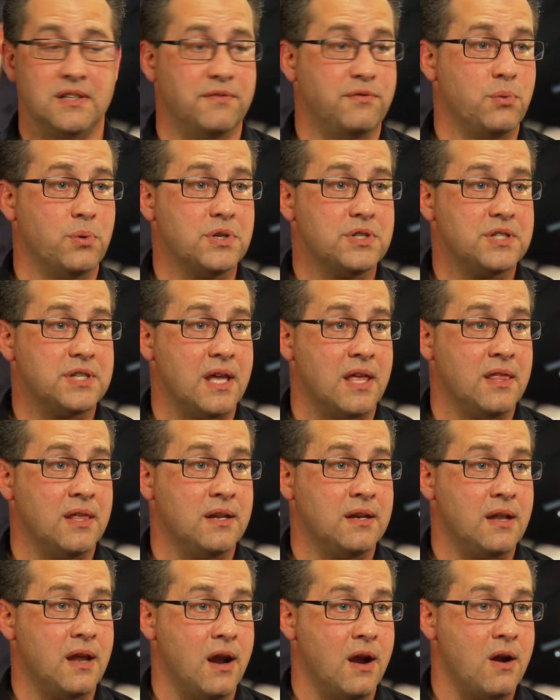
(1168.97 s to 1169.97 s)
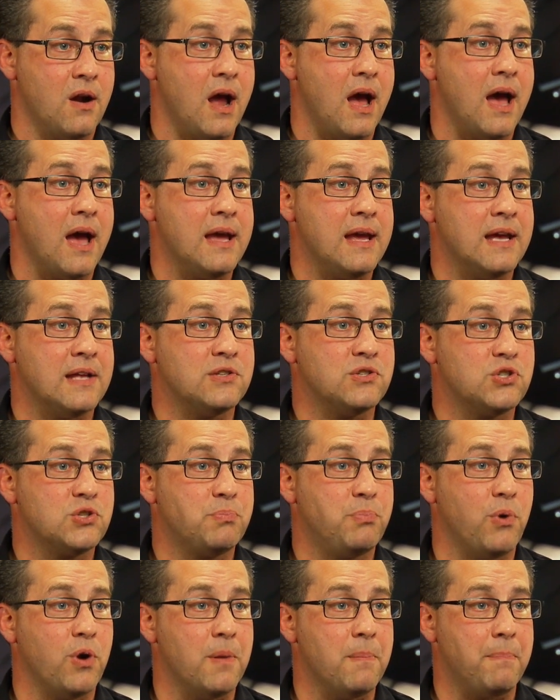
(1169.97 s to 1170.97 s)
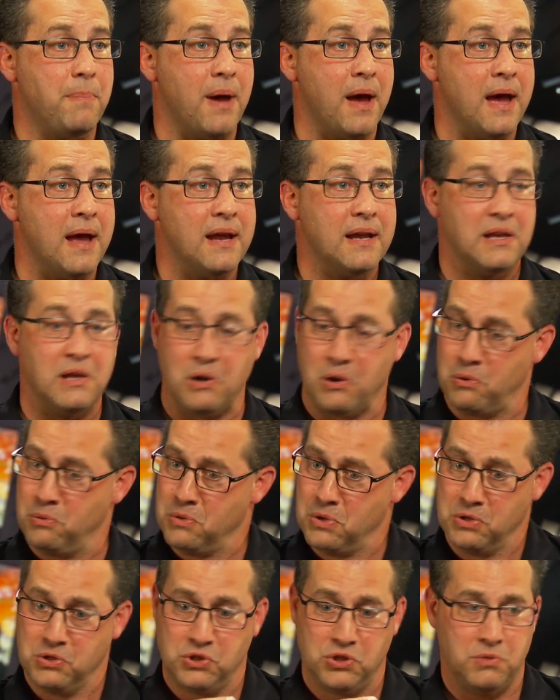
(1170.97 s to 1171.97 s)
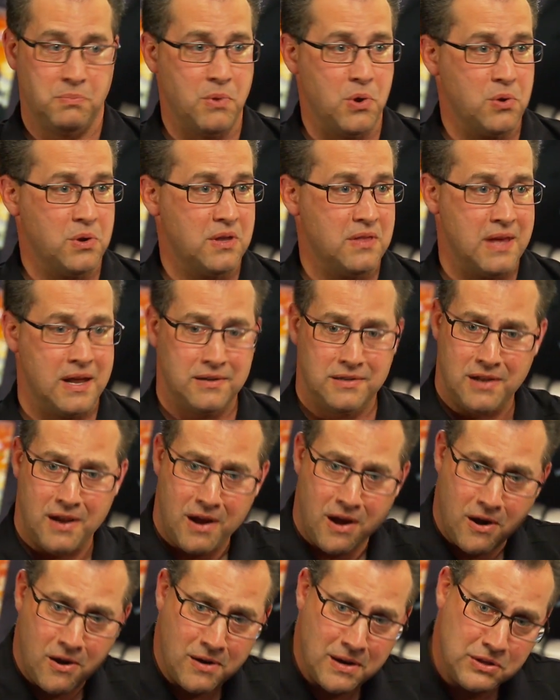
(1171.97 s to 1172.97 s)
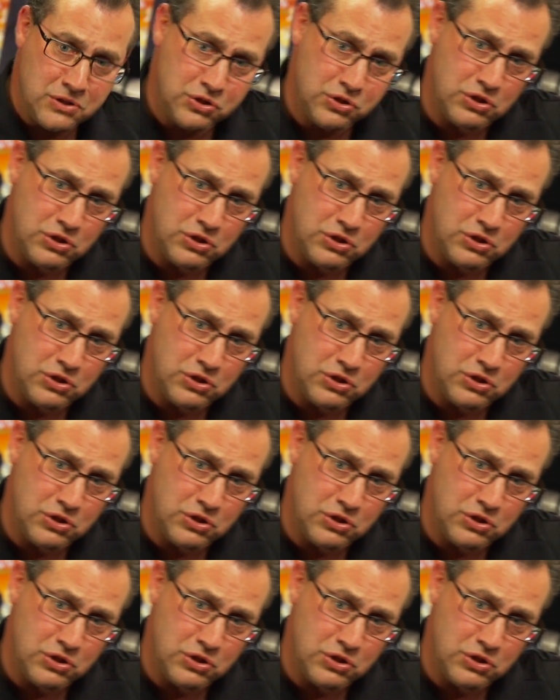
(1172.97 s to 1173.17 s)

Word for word: if we're selling our high-end sport bike, you know, smoking that tire, it's